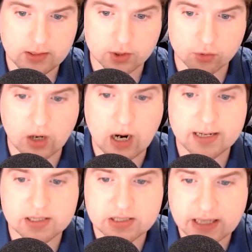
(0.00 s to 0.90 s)
The rod
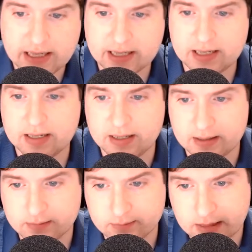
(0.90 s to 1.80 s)
has taken
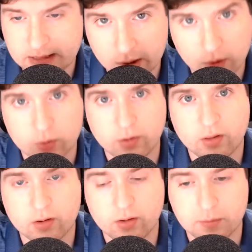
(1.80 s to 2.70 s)
an
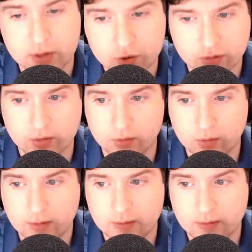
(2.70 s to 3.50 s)
oath to be true.